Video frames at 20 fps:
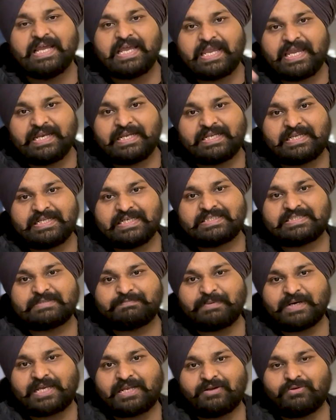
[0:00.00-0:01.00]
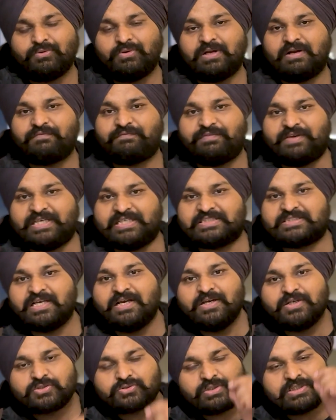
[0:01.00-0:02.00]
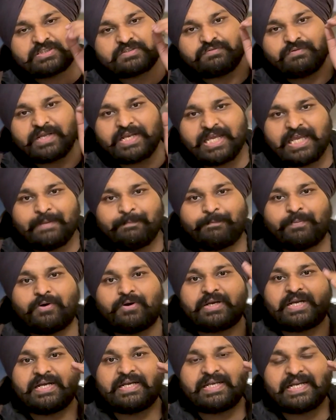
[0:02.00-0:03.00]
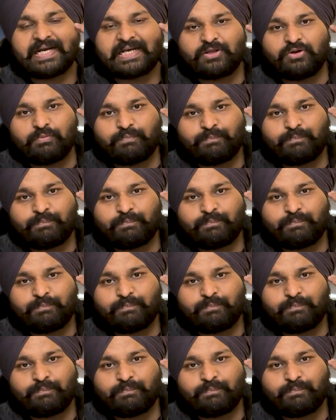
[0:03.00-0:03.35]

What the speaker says: in this particular phase. So it's very important that you